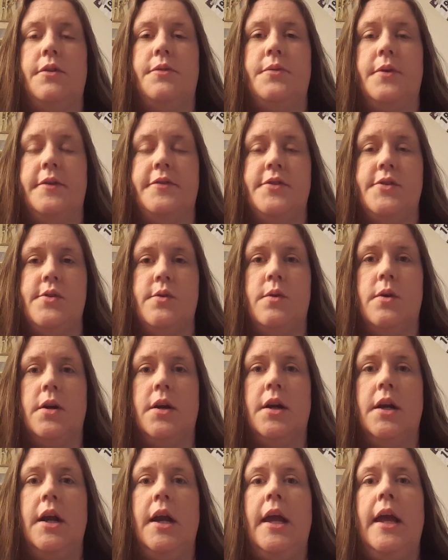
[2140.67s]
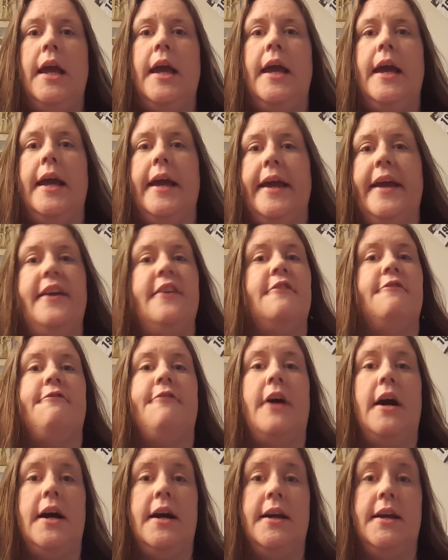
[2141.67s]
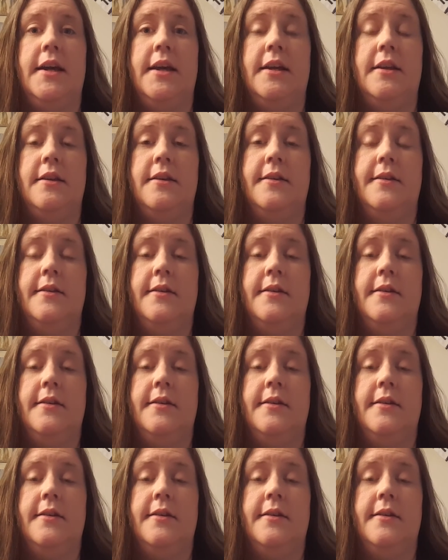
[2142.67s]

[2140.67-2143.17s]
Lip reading: thrift store and find